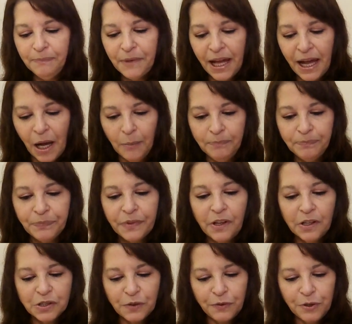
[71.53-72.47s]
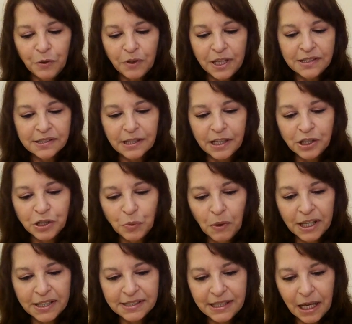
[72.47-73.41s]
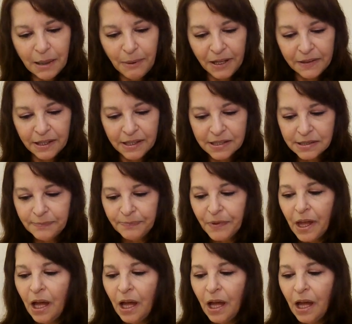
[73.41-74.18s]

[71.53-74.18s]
Now, there's a few things that I do want to say about this.